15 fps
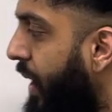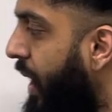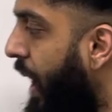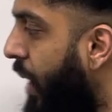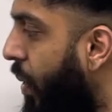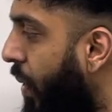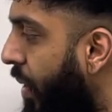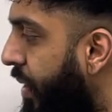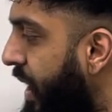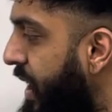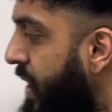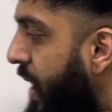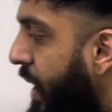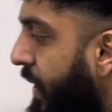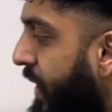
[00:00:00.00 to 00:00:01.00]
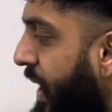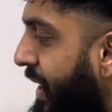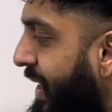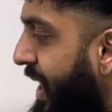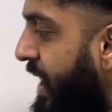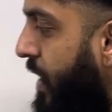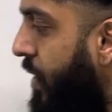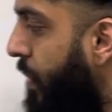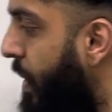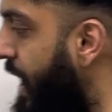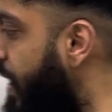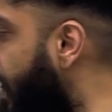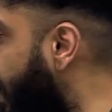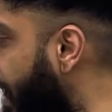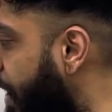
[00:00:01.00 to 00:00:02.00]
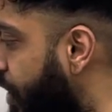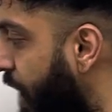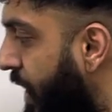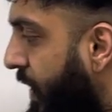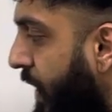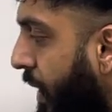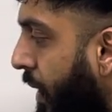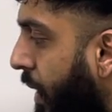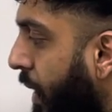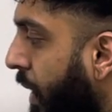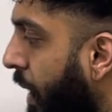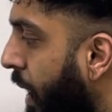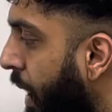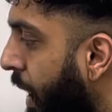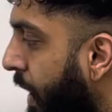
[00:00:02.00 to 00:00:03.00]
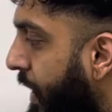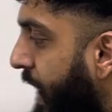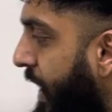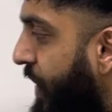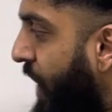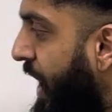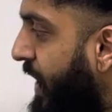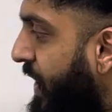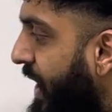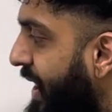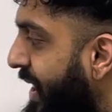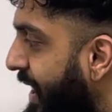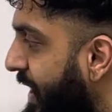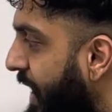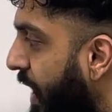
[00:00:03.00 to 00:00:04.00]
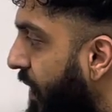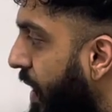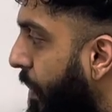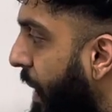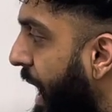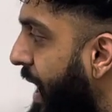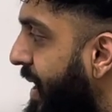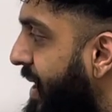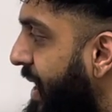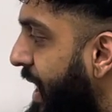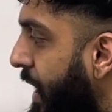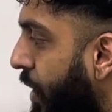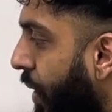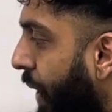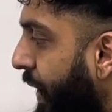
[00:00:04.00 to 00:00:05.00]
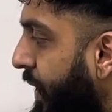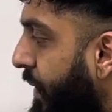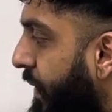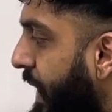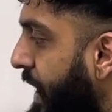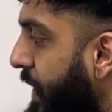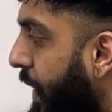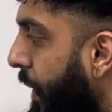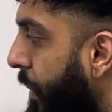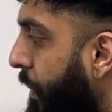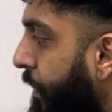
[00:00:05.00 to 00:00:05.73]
the angle theta is considered to be the adjacent. The adjacent is given by D cos theta.